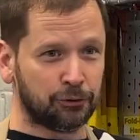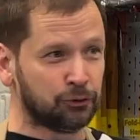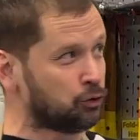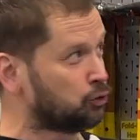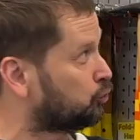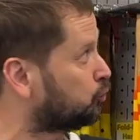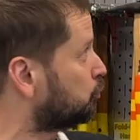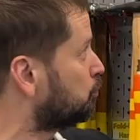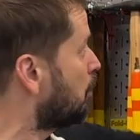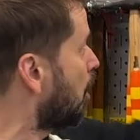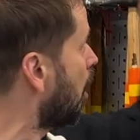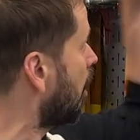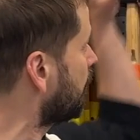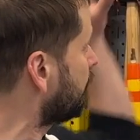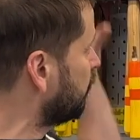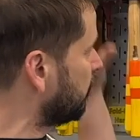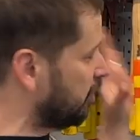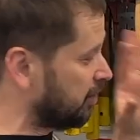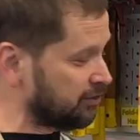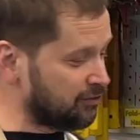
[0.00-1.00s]
too small
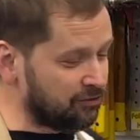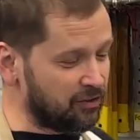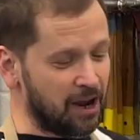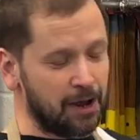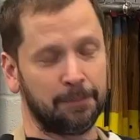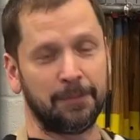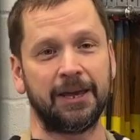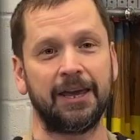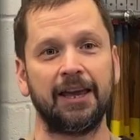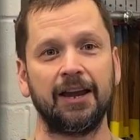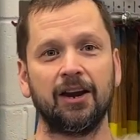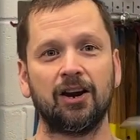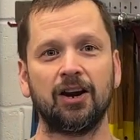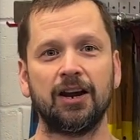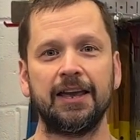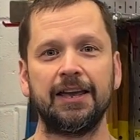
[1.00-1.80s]
for this family here,